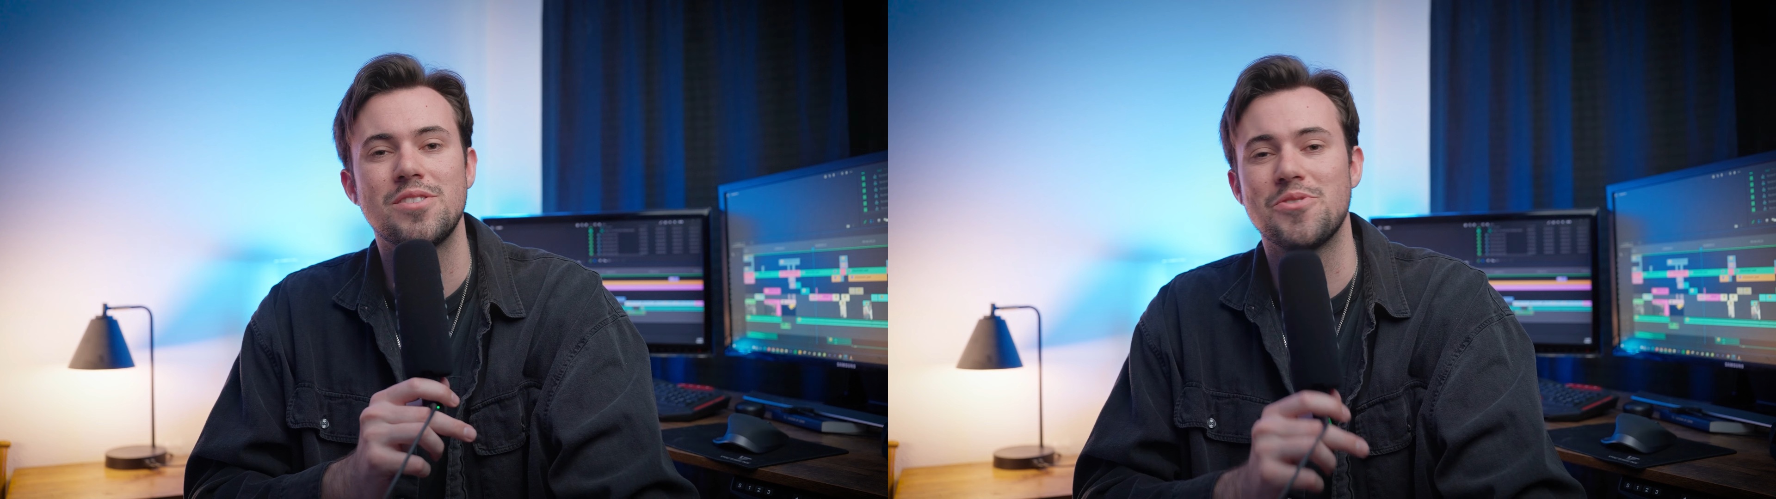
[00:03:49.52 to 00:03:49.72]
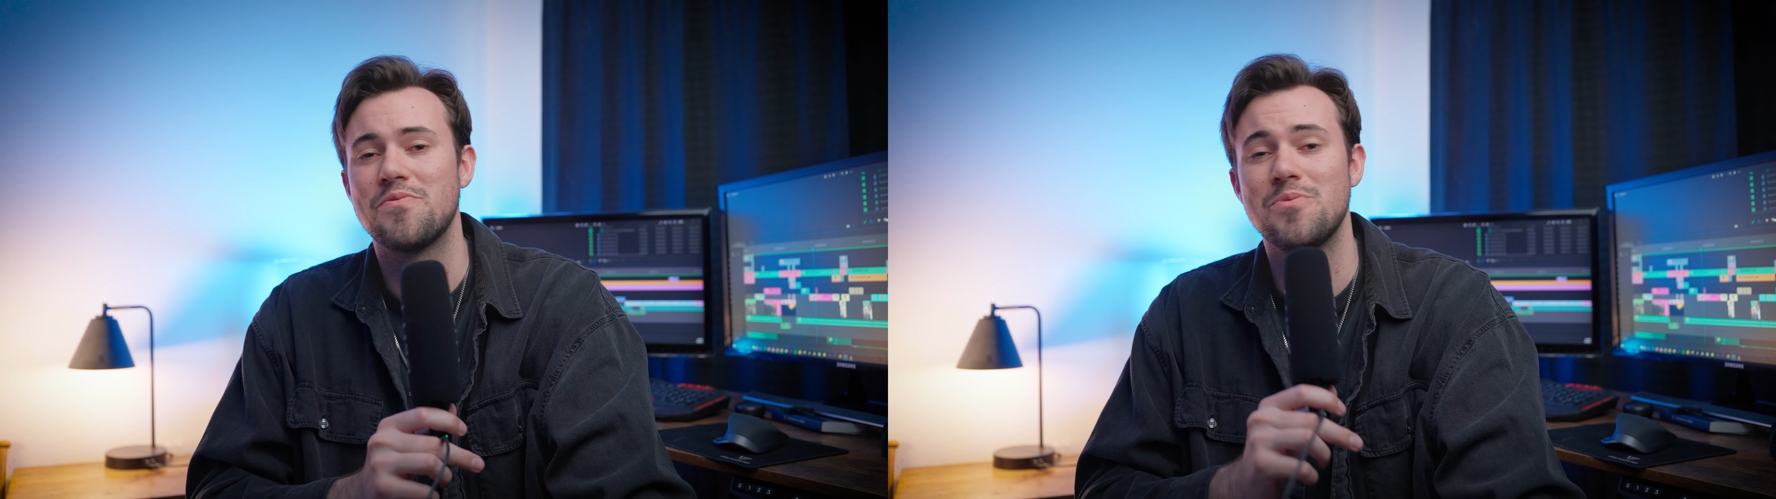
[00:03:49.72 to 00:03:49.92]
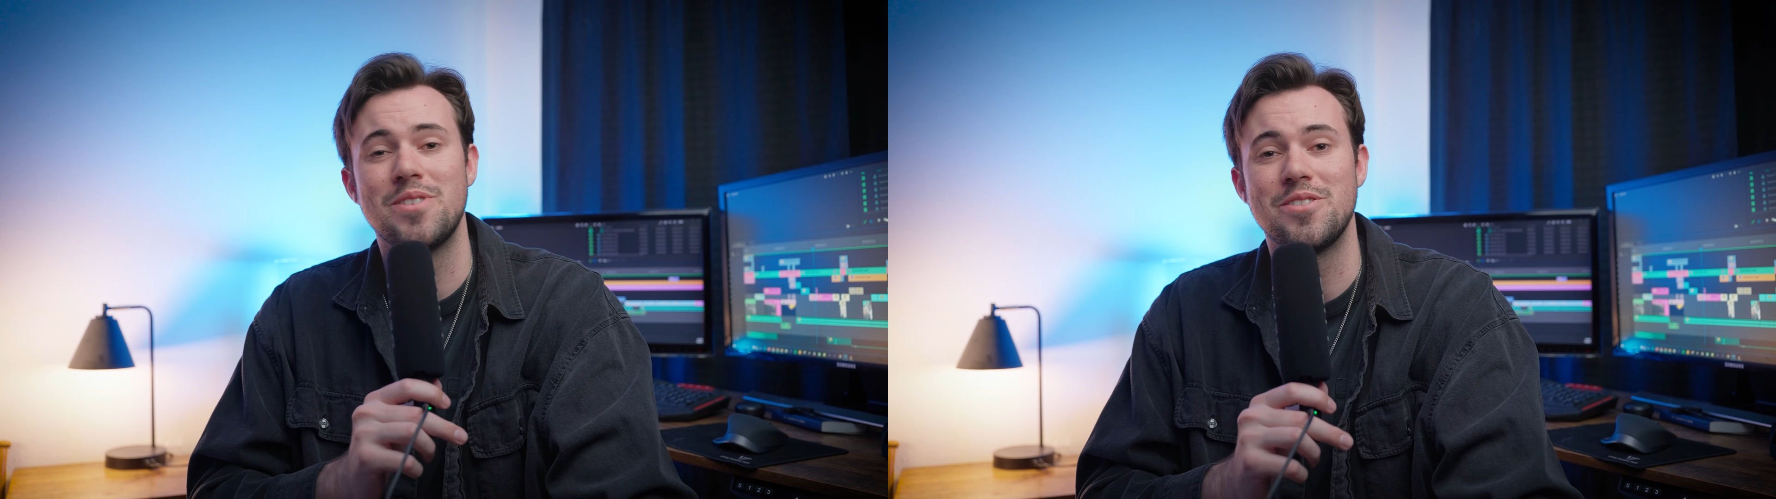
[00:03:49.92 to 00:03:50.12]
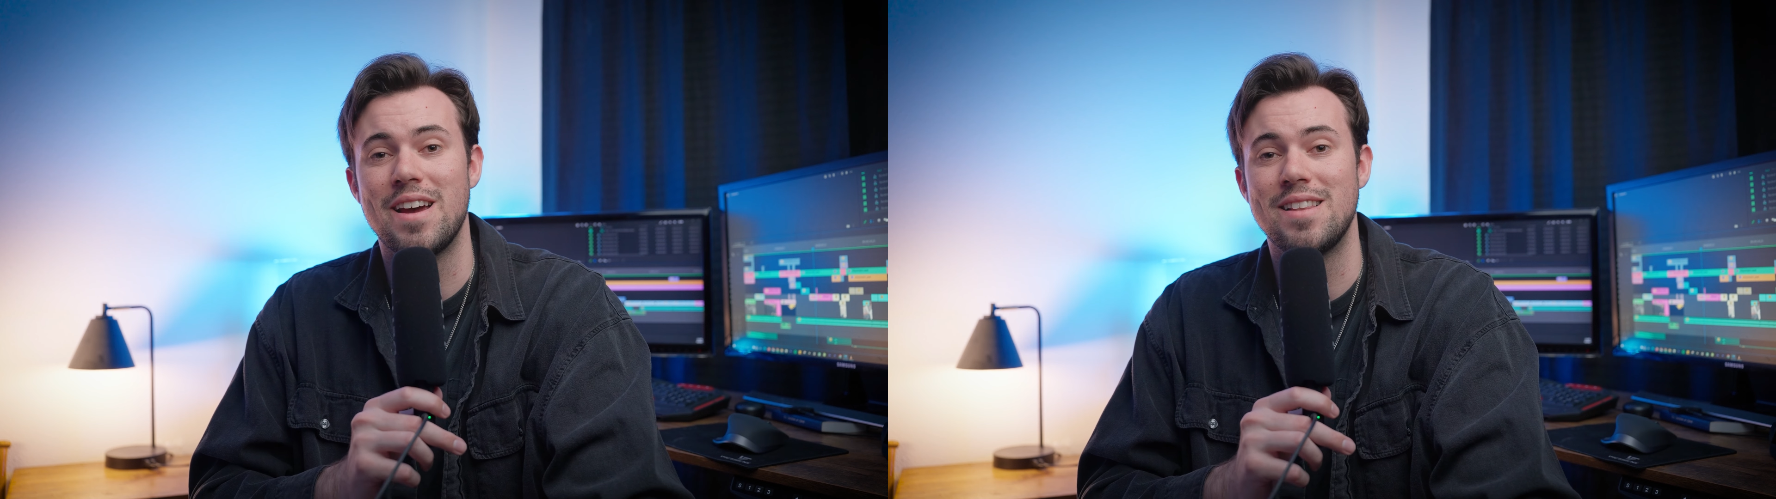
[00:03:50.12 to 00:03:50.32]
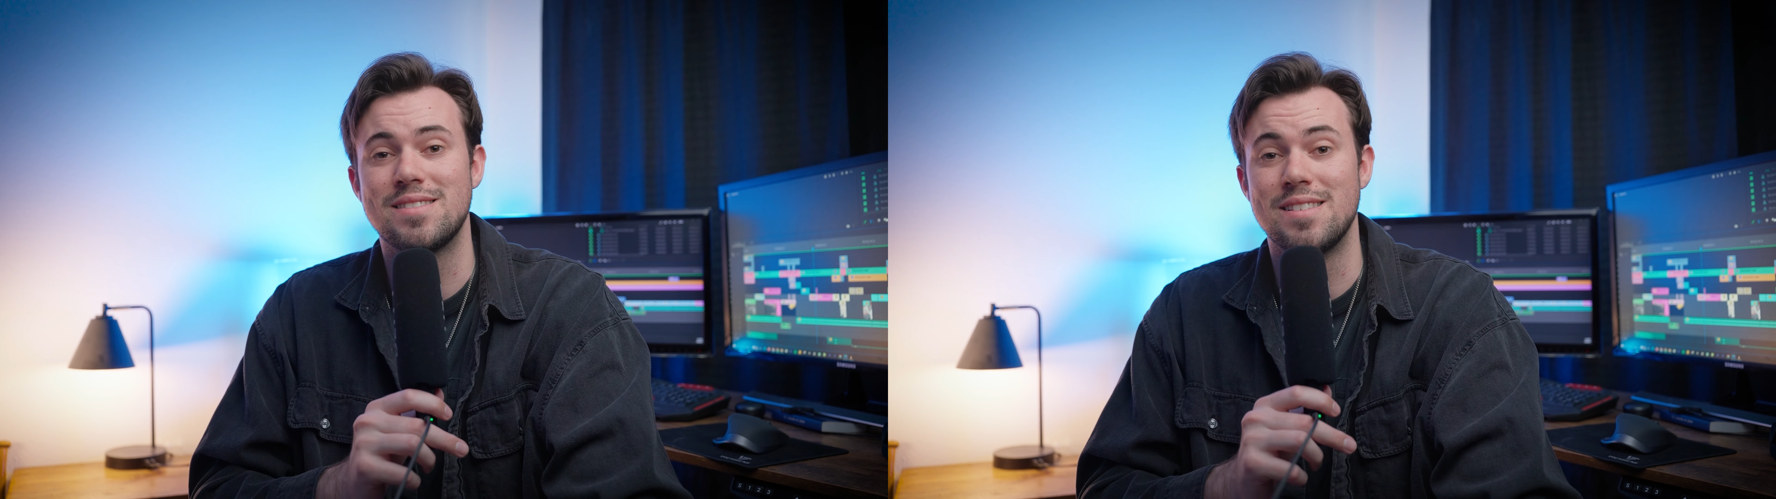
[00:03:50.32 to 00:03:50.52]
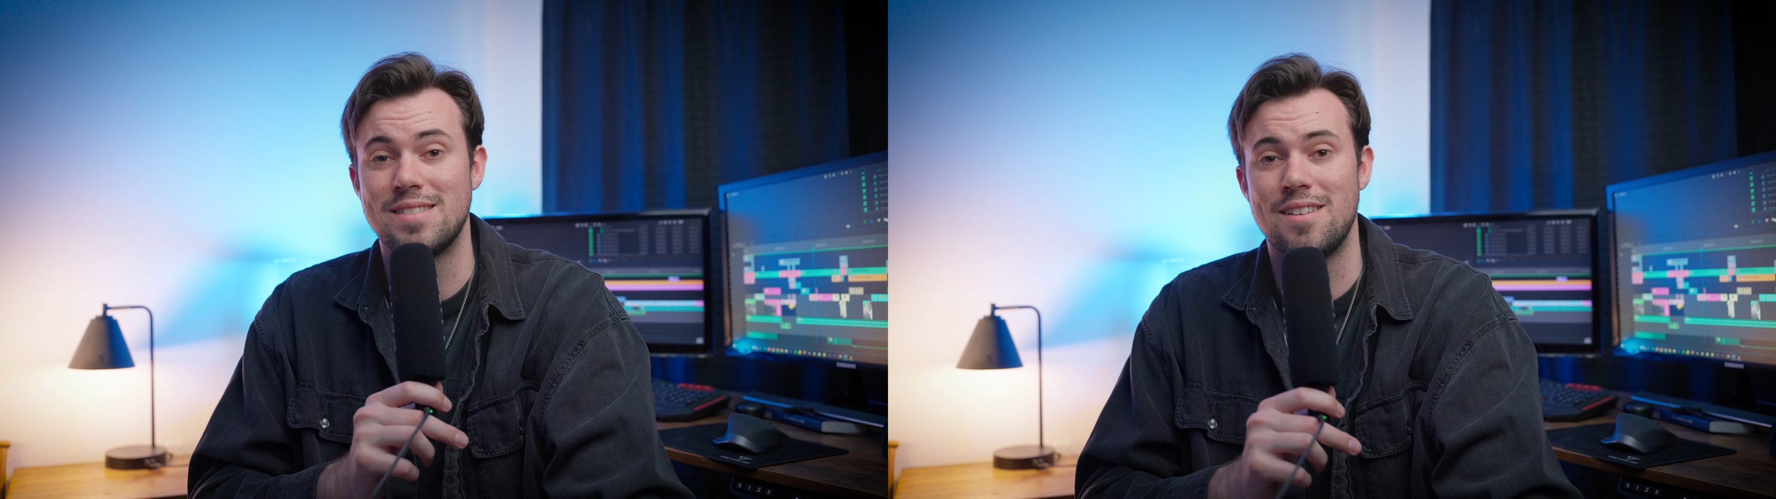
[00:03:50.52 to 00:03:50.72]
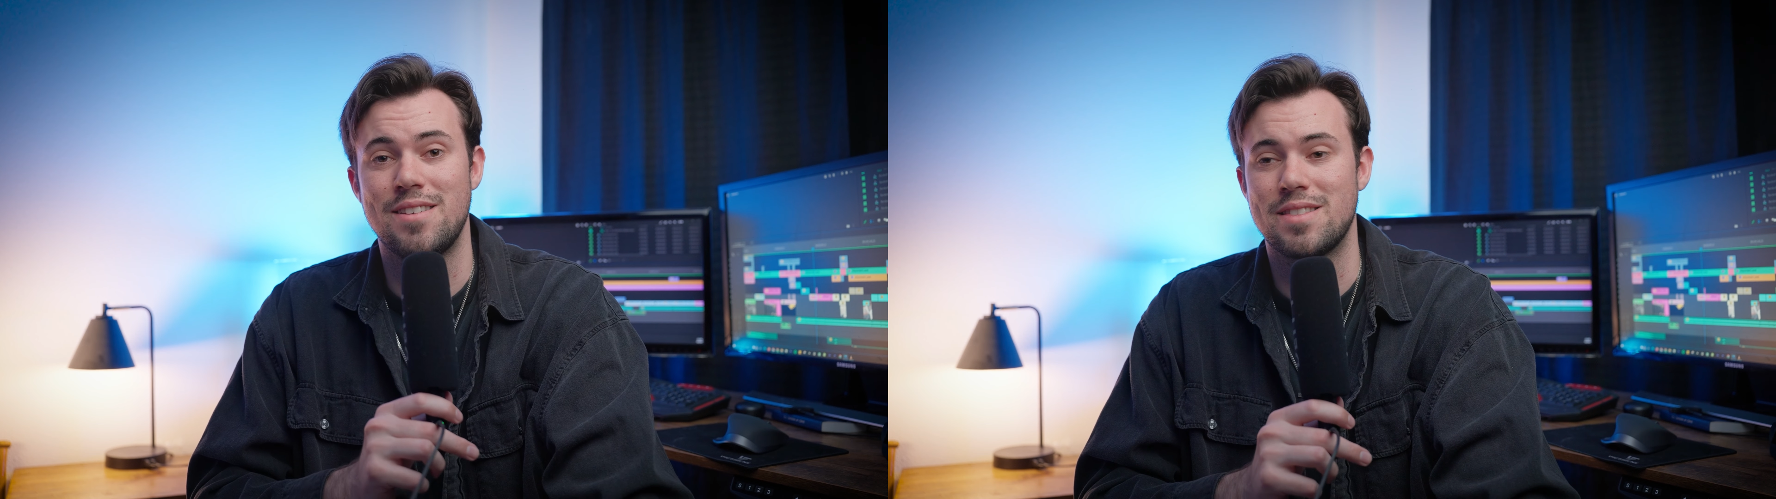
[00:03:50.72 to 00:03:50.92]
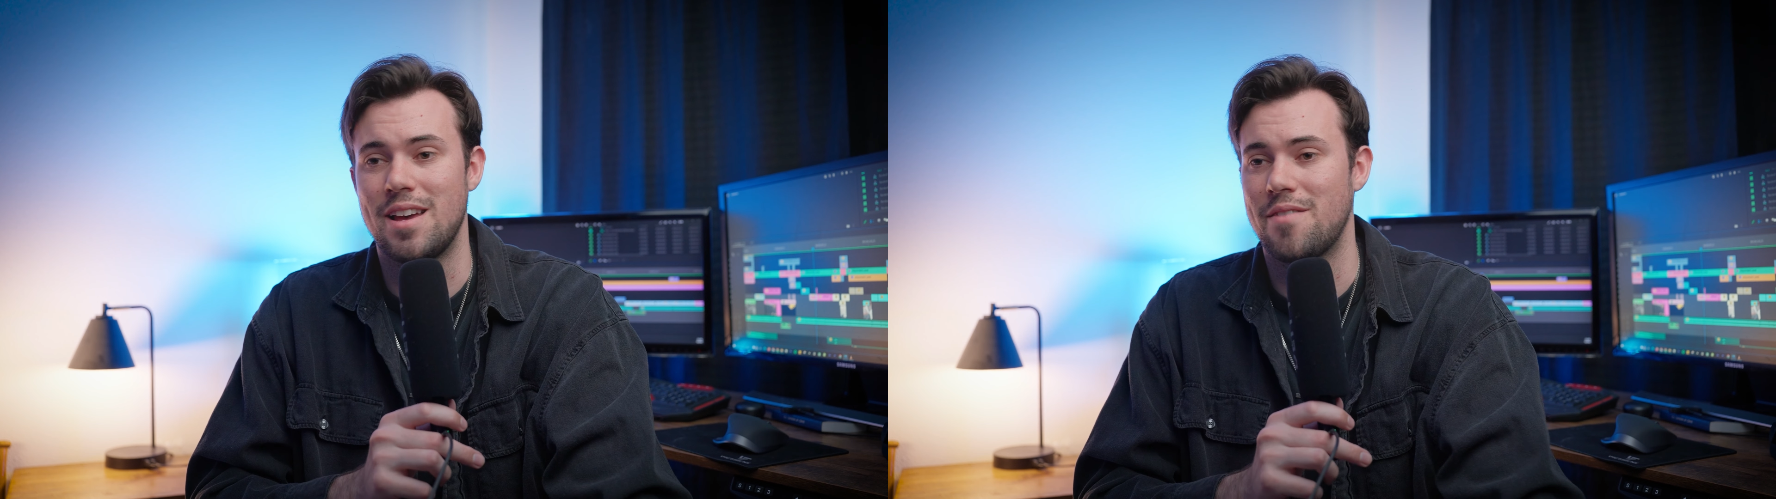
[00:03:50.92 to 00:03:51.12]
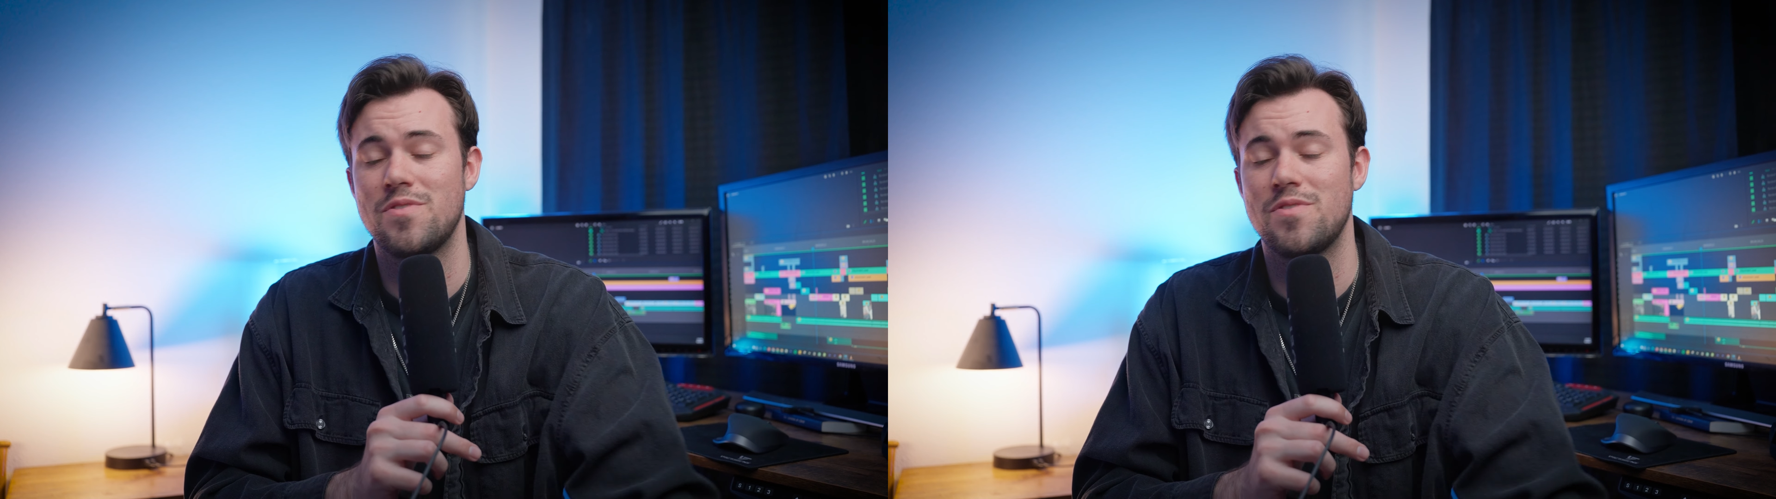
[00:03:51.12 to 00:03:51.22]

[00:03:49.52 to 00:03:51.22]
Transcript: So if you want your edits to sound like that,